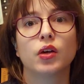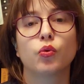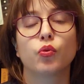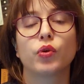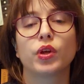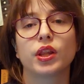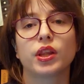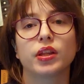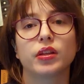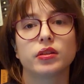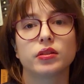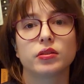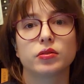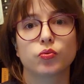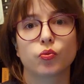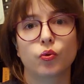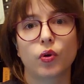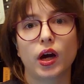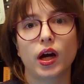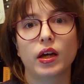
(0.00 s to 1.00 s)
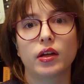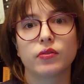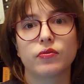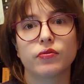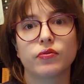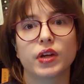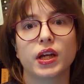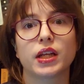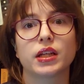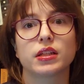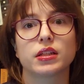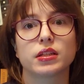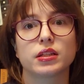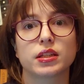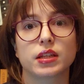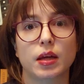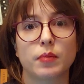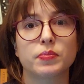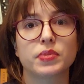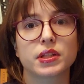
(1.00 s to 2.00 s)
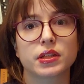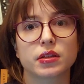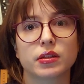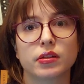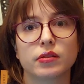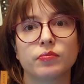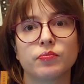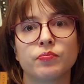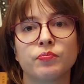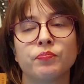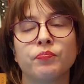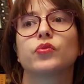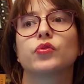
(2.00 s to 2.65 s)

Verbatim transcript: with his wife and stepson,